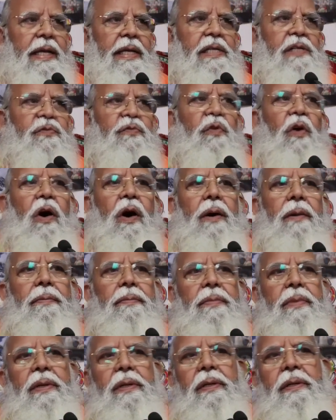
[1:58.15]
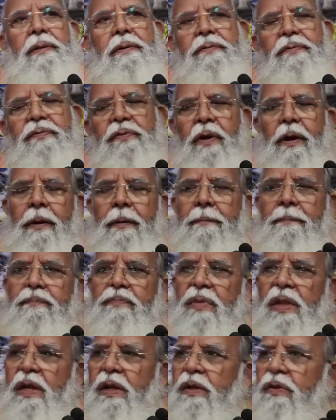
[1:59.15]
is formed
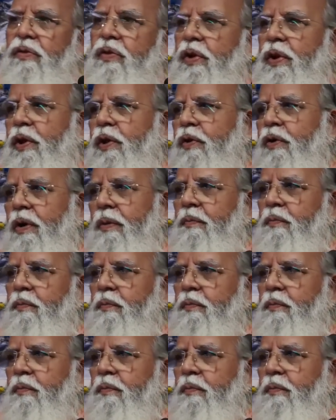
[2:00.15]
from three